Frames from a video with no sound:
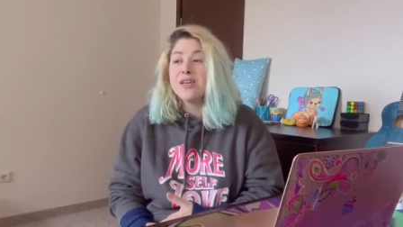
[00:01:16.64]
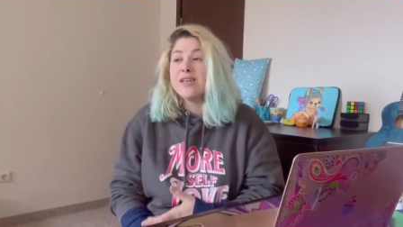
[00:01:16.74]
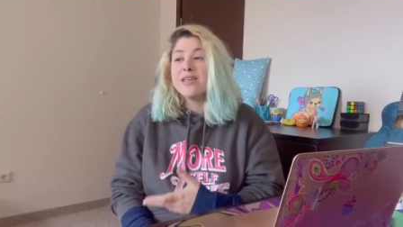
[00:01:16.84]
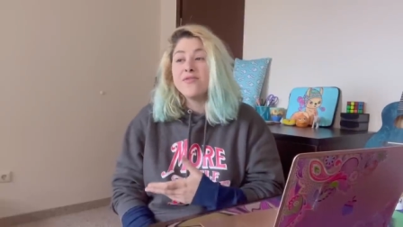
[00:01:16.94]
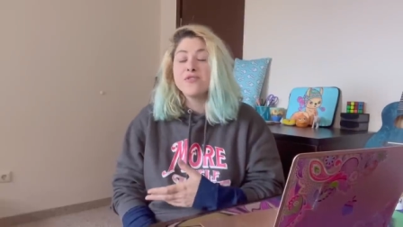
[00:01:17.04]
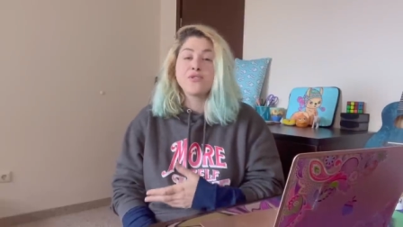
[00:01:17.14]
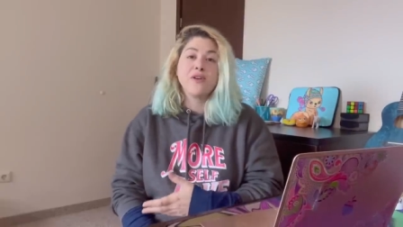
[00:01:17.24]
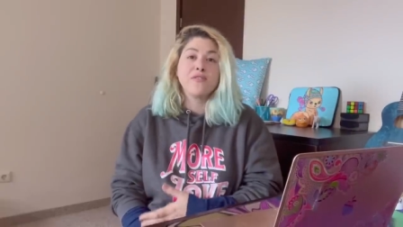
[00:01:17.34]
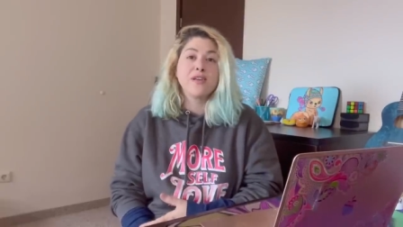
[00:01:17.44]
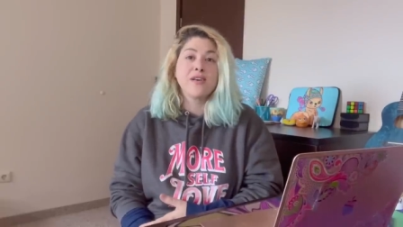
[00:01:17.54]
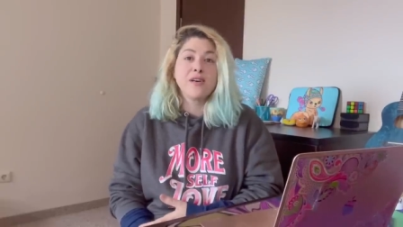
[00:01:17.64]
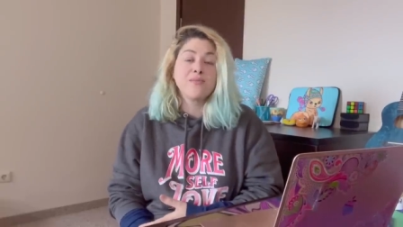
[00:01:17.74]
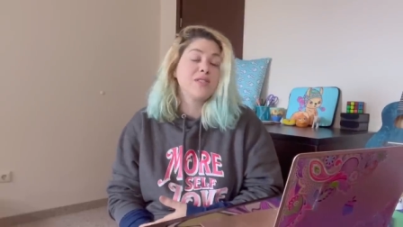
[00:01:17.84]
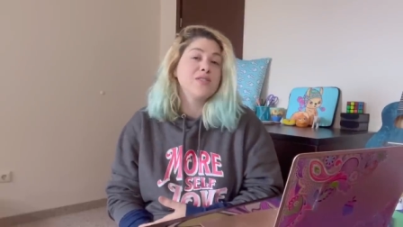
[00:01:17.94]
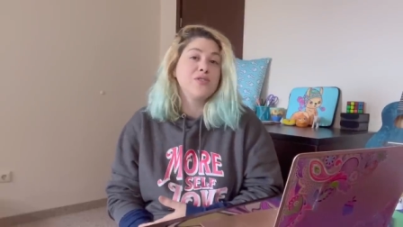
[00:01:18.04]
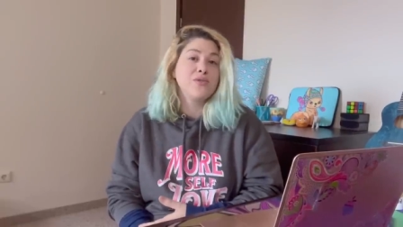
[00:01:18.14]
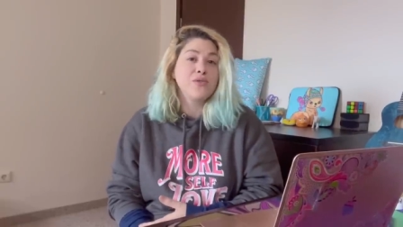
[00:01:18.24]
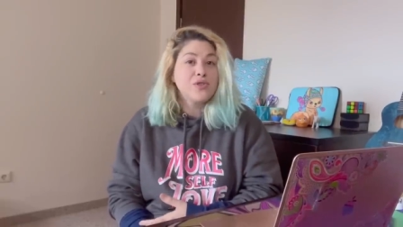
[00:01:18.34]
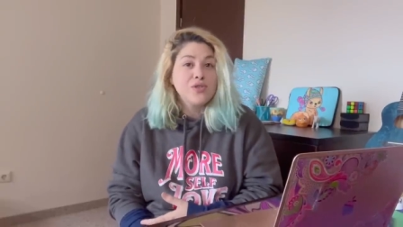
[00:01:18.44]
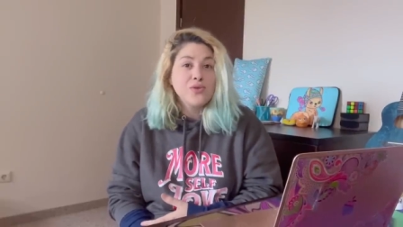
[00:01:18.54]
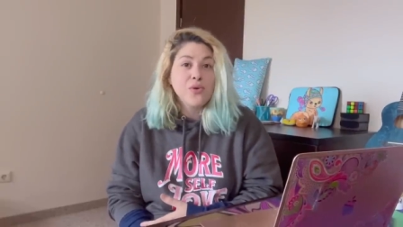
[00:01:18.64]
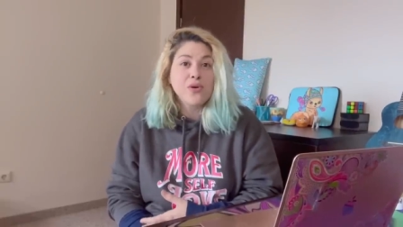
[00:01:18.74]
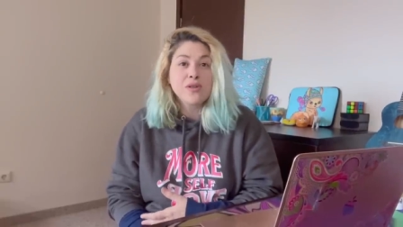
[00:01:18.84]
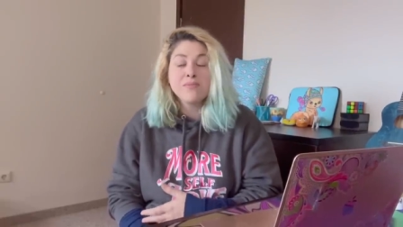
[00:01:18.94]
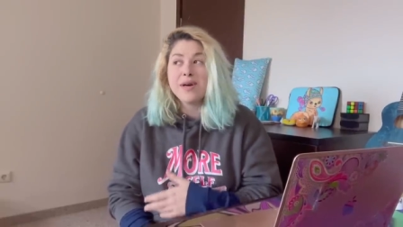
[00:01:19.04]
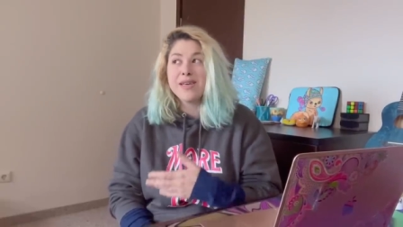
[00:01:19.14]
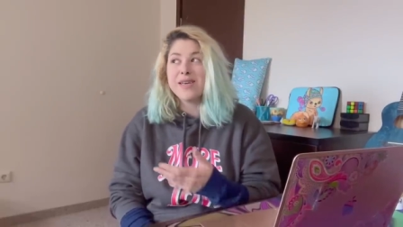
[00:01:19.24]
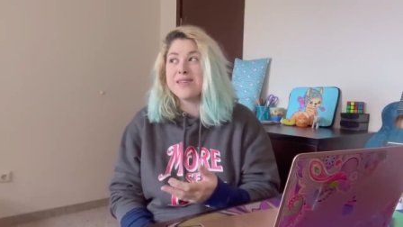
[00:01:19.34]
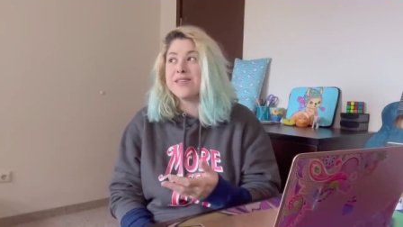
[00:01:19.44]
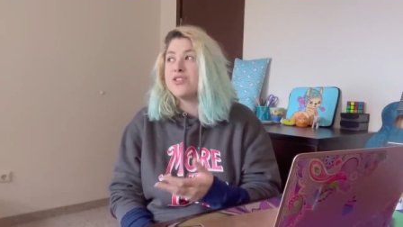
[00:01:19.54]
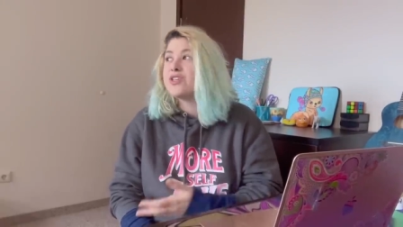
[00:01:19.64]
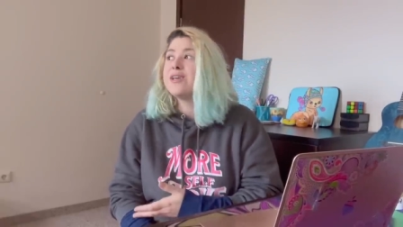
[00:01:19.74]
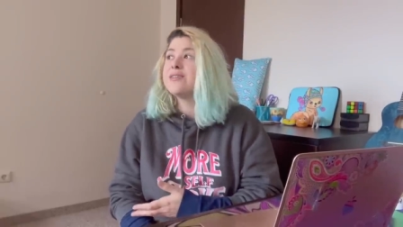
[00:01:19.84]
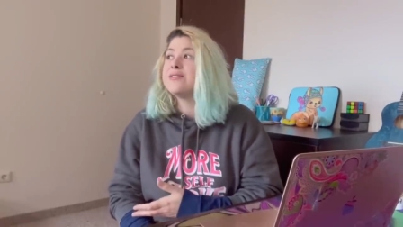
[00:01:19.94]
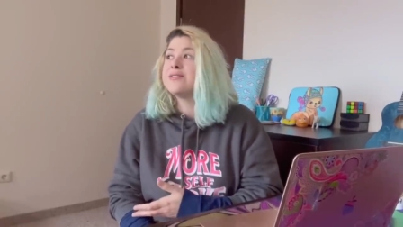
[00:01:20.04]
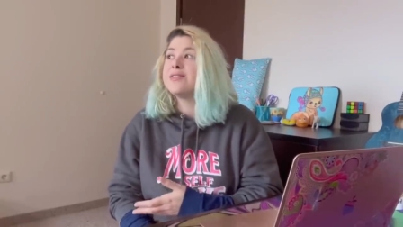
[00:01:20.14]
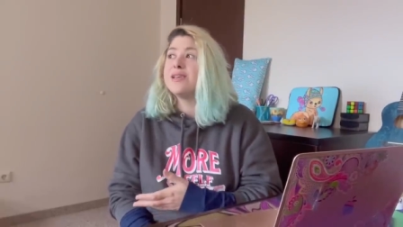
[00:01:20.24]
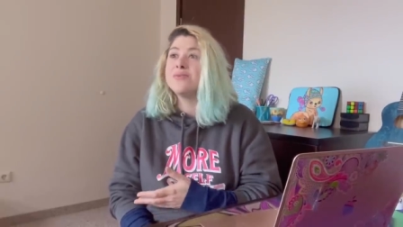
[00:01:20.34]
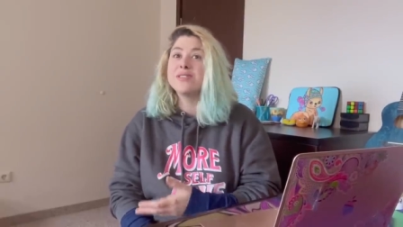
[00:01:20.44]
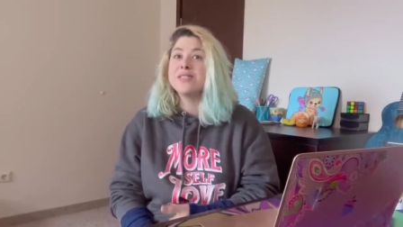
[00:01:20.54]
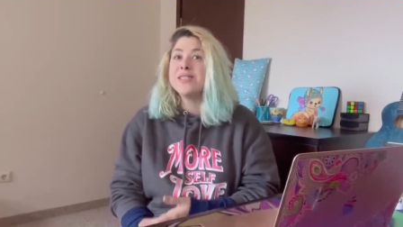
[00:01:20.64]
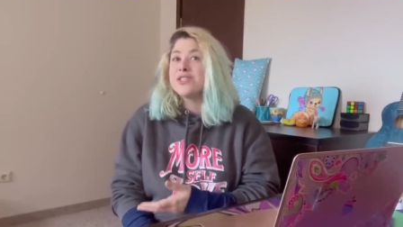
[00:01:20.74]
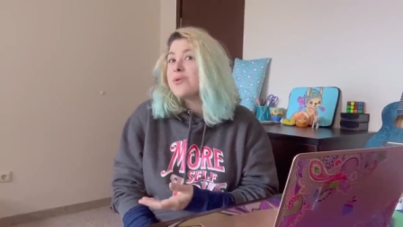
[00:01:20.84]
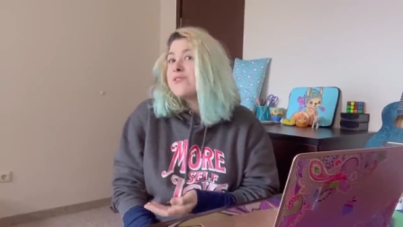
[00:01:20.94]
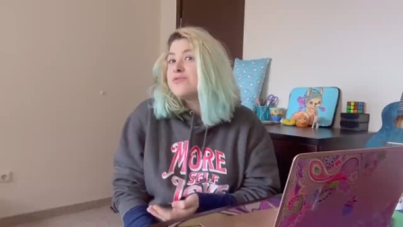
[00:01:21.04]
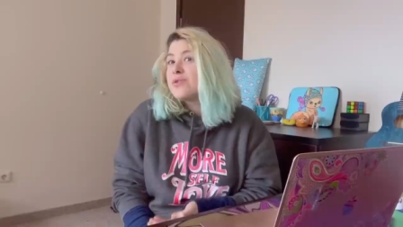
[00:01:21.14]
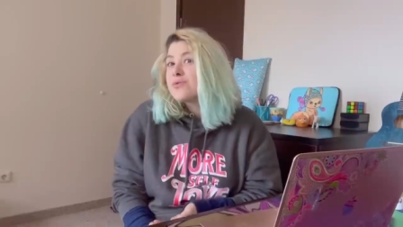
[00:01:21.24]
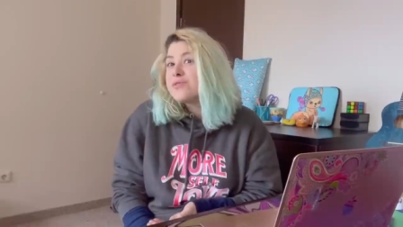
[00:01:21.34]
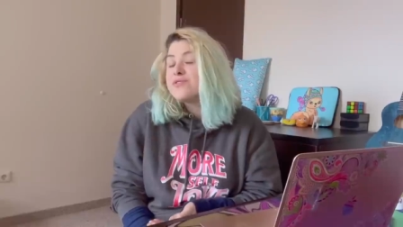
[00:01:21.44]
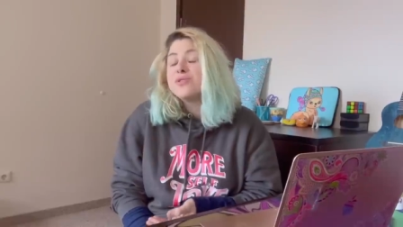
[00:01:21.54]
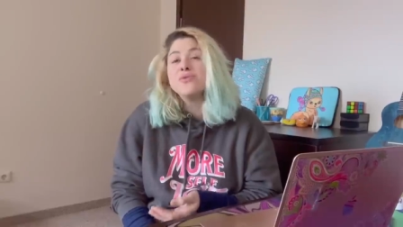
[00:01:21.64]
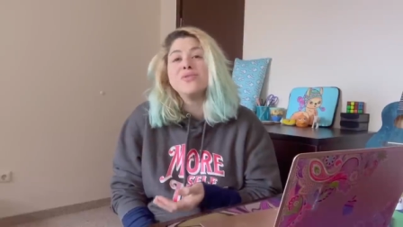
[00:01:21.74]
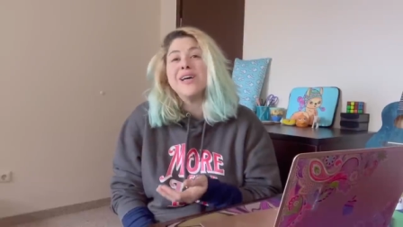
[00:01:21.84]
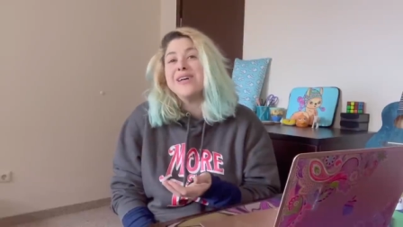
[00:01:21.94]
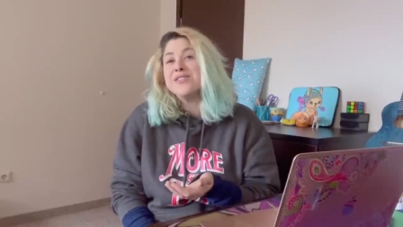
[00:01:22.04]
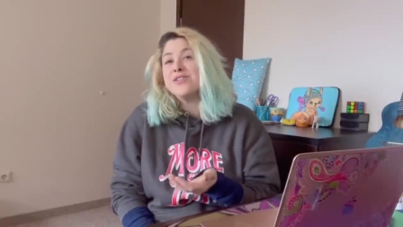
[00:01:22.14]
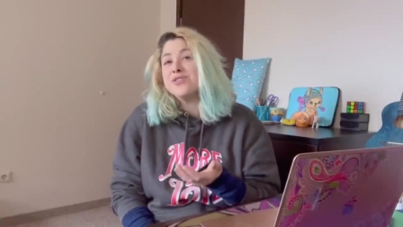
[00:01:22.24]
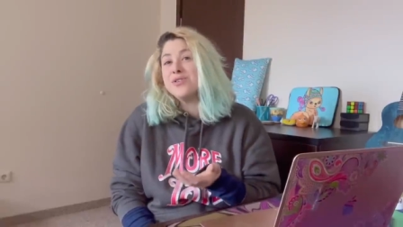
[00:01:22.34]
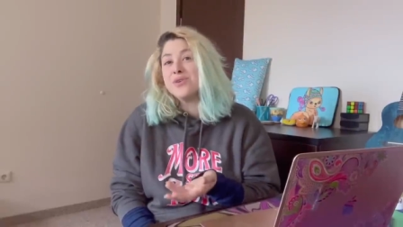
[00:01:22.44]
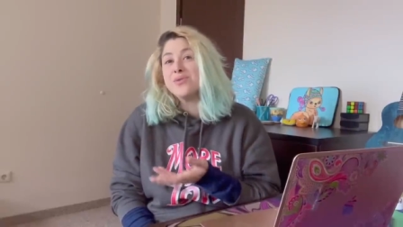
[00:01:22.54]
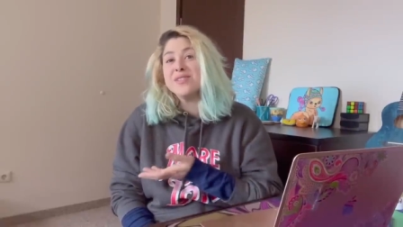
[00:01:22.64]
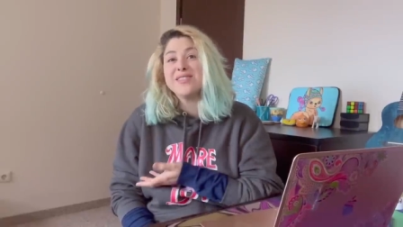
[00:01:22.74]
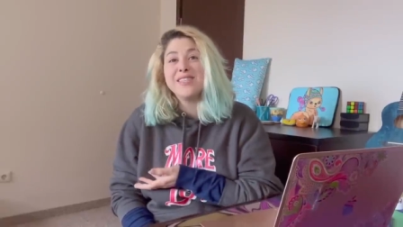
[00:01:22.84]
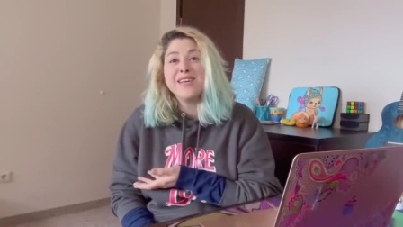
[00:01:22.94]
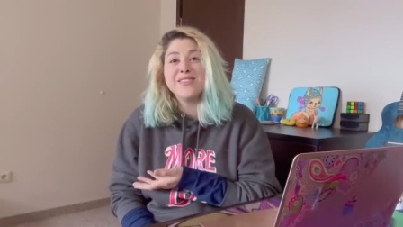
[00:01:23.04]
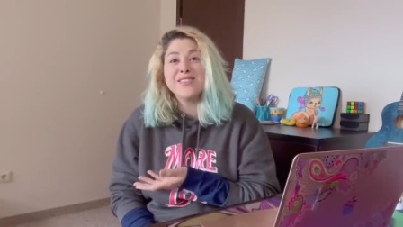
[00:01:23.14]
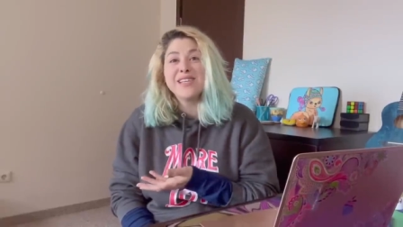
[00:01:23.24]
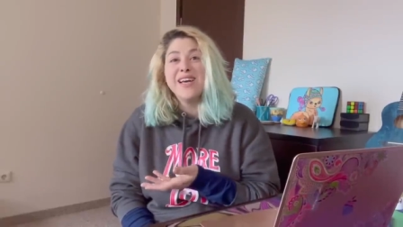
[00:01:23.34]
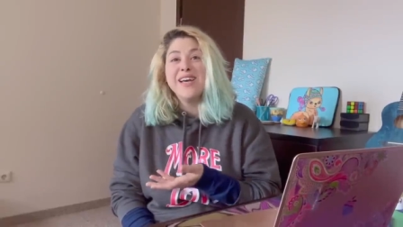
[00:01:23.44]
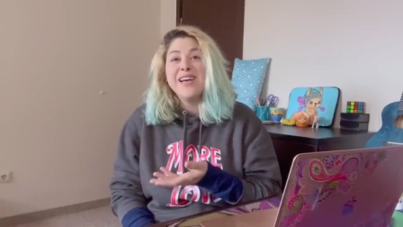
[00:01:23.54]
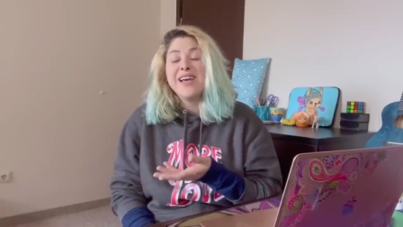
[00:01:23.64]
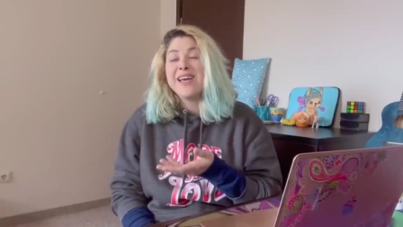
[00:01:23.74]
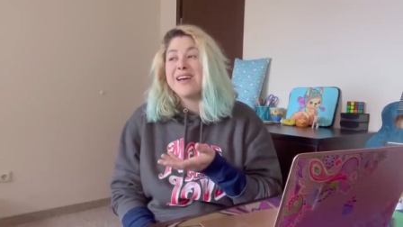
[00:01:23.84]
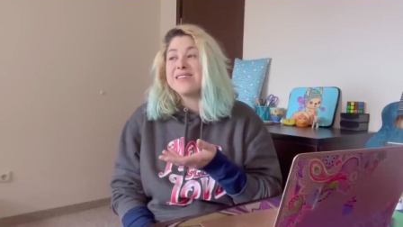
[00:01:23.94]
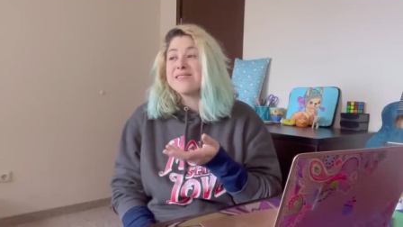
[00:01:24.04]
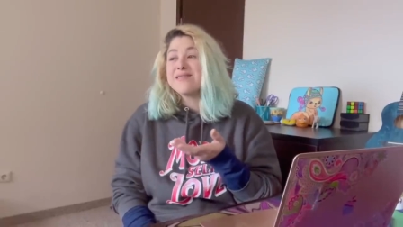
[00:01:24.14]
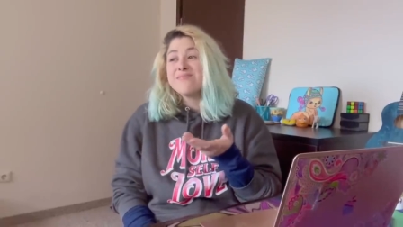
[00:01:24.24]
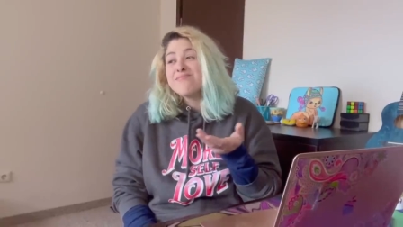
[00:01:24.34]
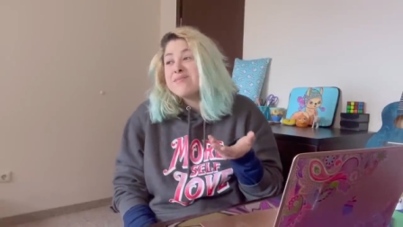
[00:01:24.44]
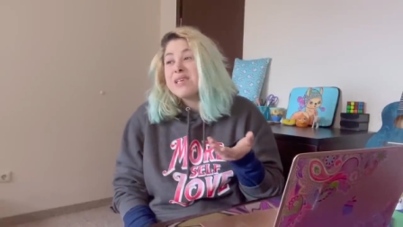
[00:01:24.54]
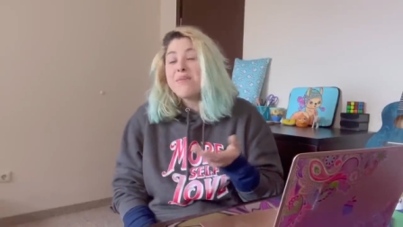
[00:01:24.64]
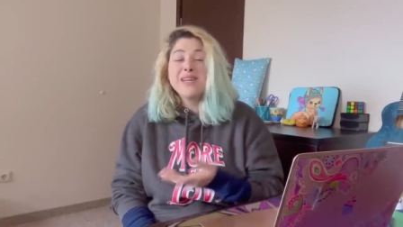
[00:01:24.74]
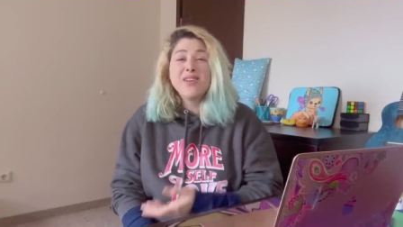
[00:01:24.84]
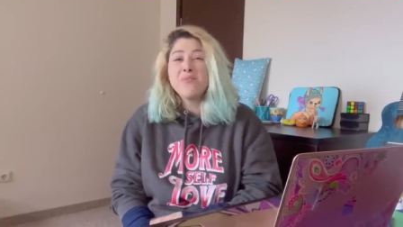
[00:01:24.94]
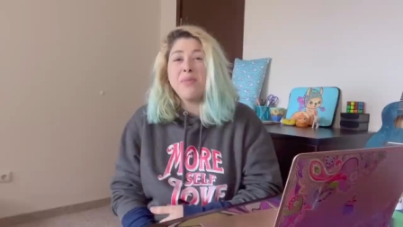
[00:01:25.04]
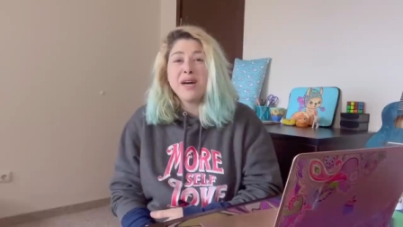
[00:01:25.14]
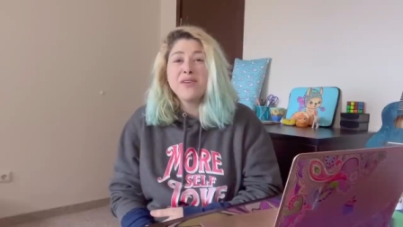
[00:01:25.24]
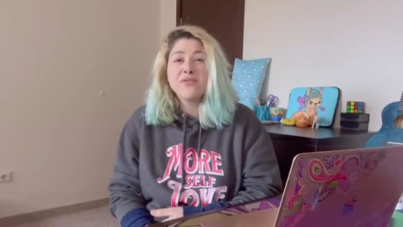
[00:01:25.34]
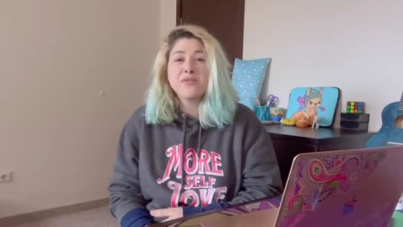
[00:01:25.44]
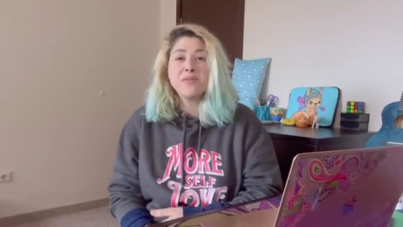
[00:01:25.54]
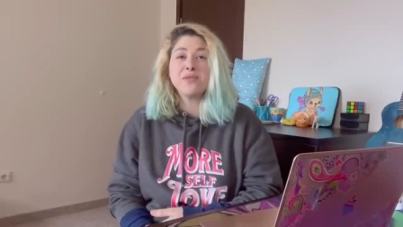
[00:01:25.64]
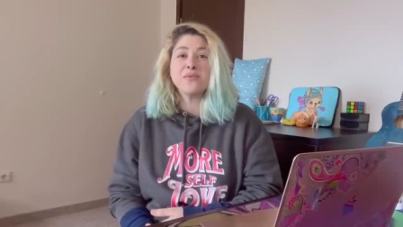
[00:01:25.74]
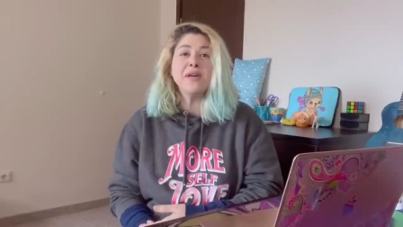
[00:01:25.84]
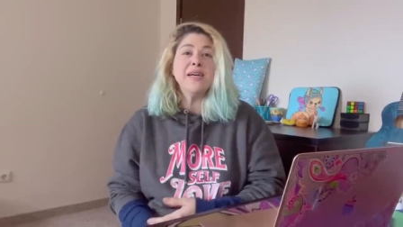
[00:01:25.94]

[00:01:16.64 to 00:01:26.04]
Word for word: if traffic comes into your store by any chance, they will see that you have no reviews and no sales, and they might not buy from you.